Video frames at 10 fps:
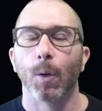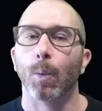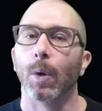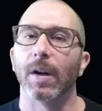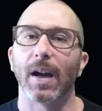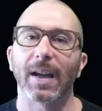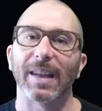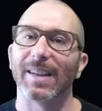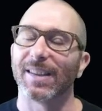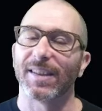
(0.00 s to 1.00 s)
we're not
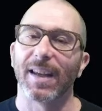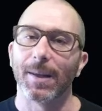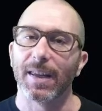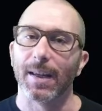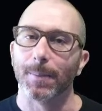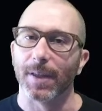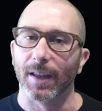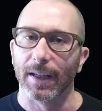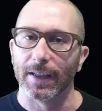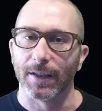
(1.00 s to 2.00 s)
going to send them the
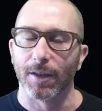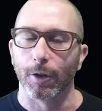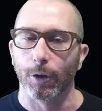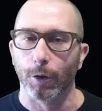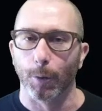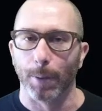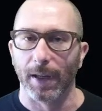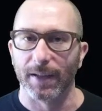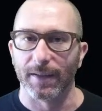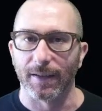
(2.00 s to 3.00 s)
link to the Google
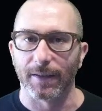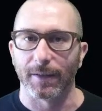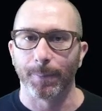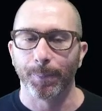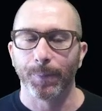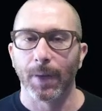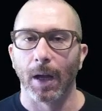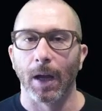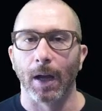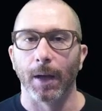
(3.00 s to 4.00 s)
Places
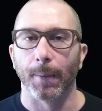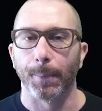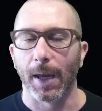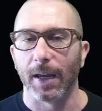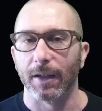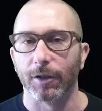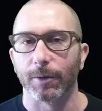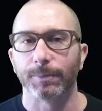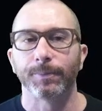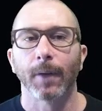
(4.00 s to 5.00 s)

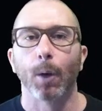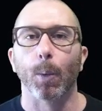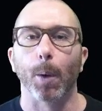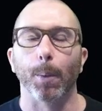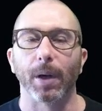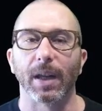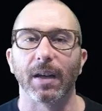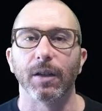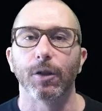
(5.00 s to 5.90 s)
page. What we're going to do